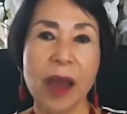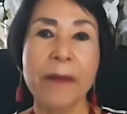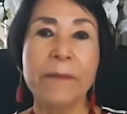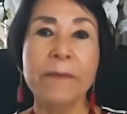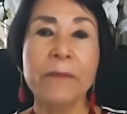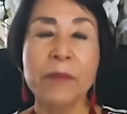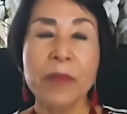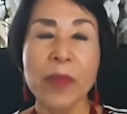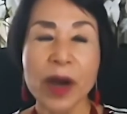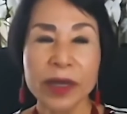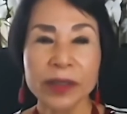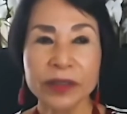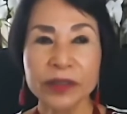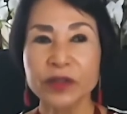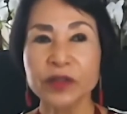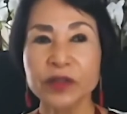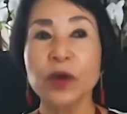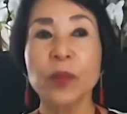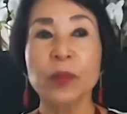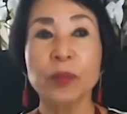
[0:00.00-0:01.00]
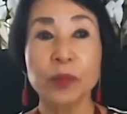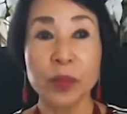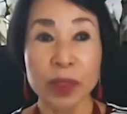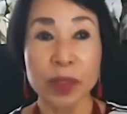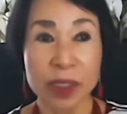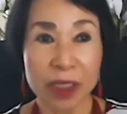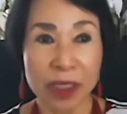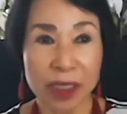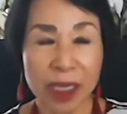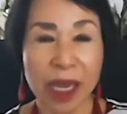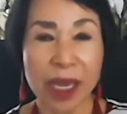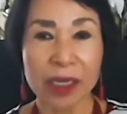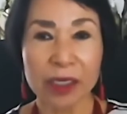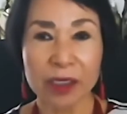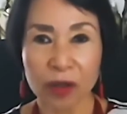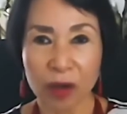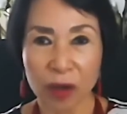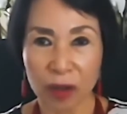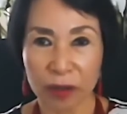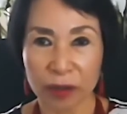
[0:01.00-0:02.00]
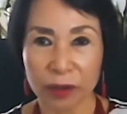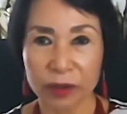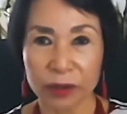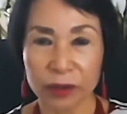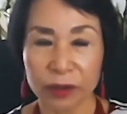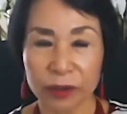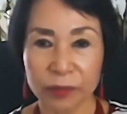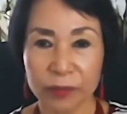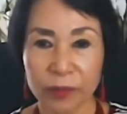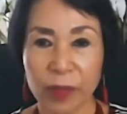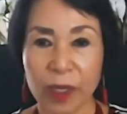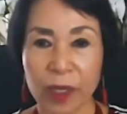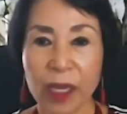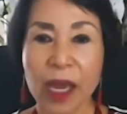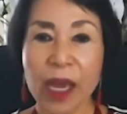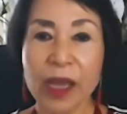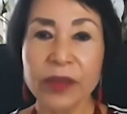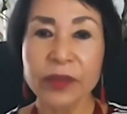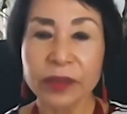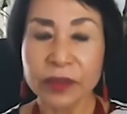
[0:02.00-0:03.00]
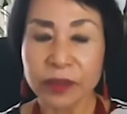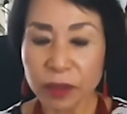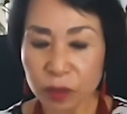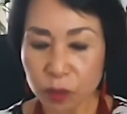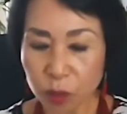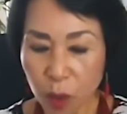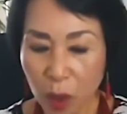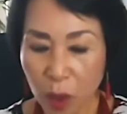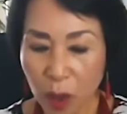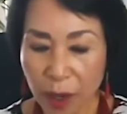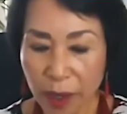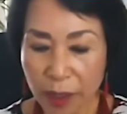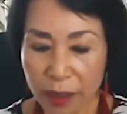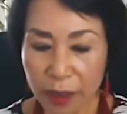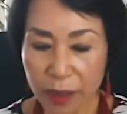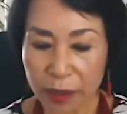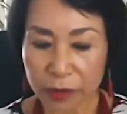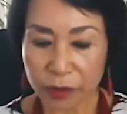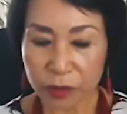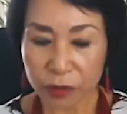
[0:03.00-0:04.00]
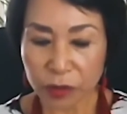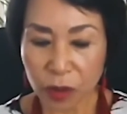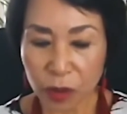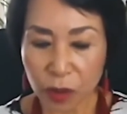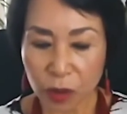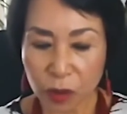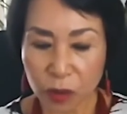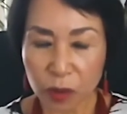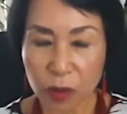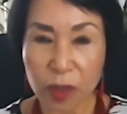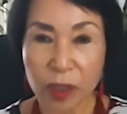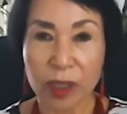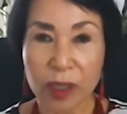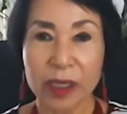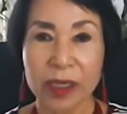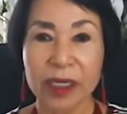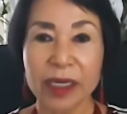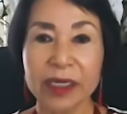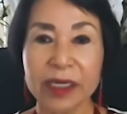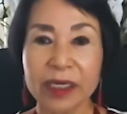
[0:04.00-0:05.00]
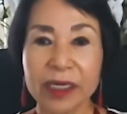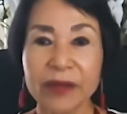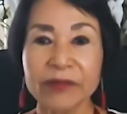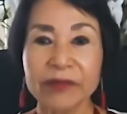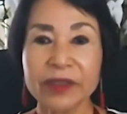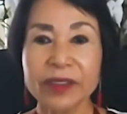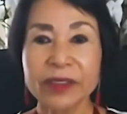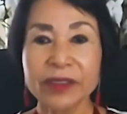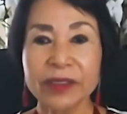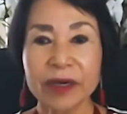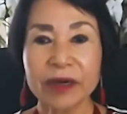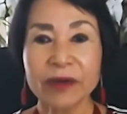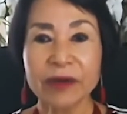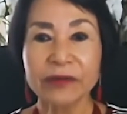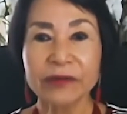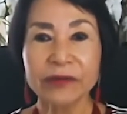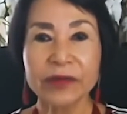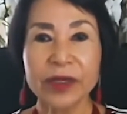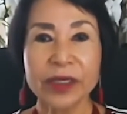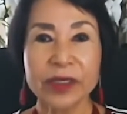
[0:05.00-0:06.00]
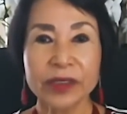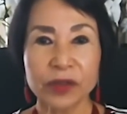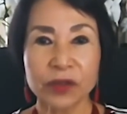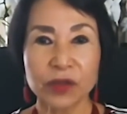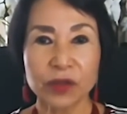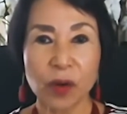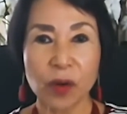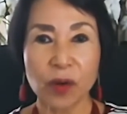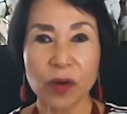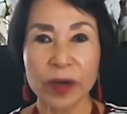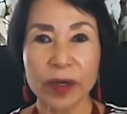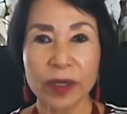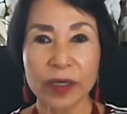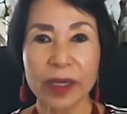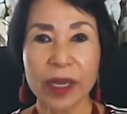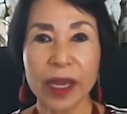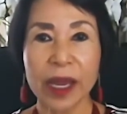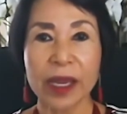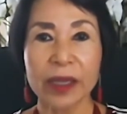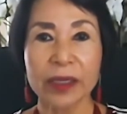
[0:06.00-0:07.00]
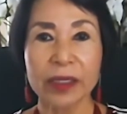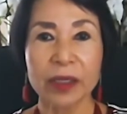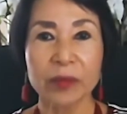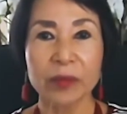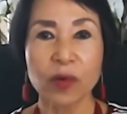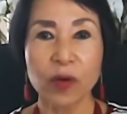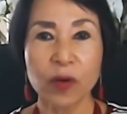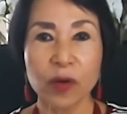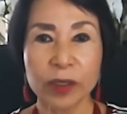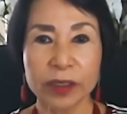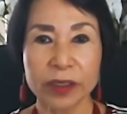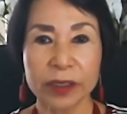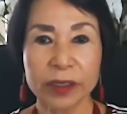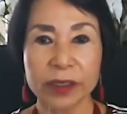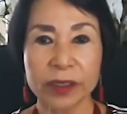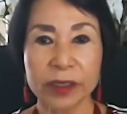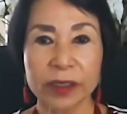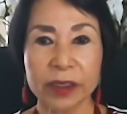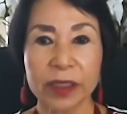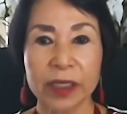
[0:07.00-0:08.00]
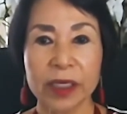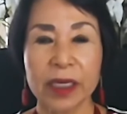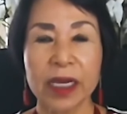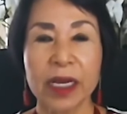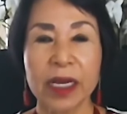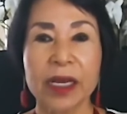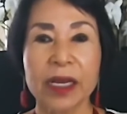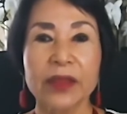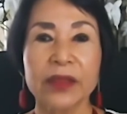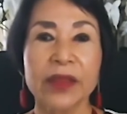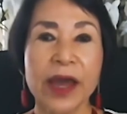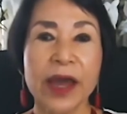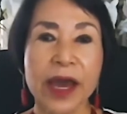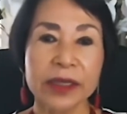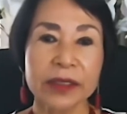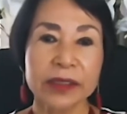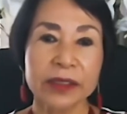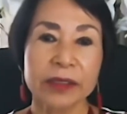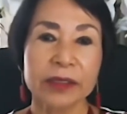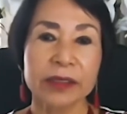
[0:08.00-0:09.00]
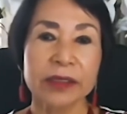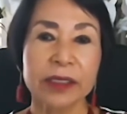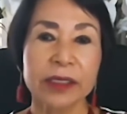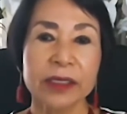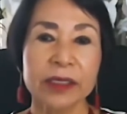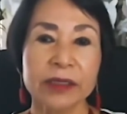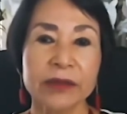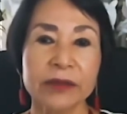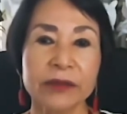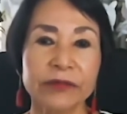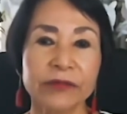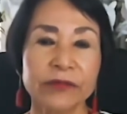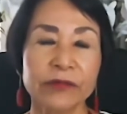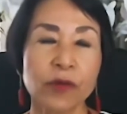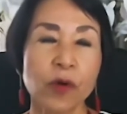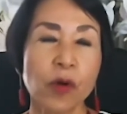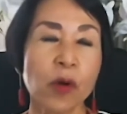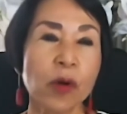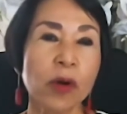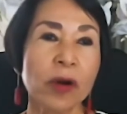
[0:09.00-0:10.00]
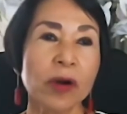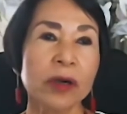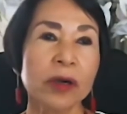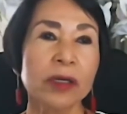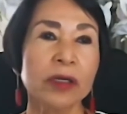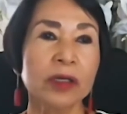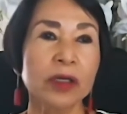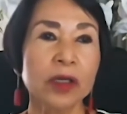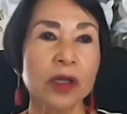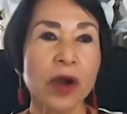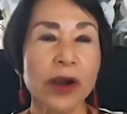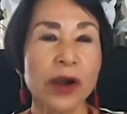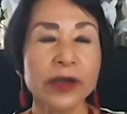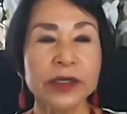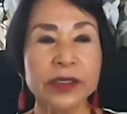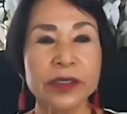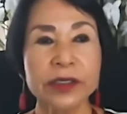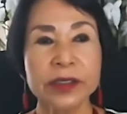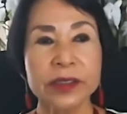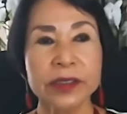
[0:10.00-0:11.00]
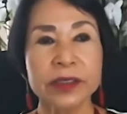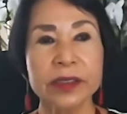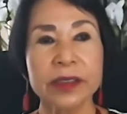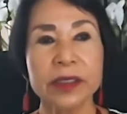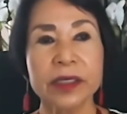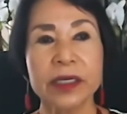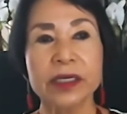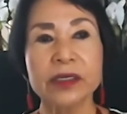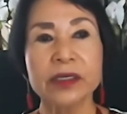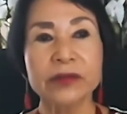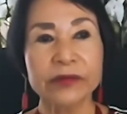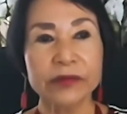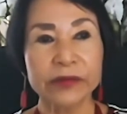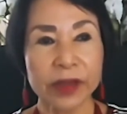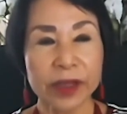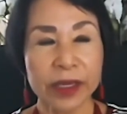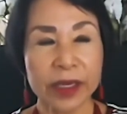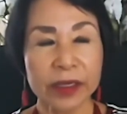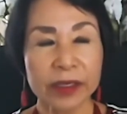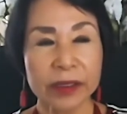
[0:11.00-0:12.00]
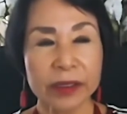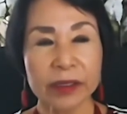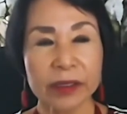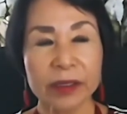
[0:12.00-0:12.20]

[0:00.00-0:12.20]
must be acknowledged. And this is why it's so, in and of itself, historic and important that the 4 largest interfaith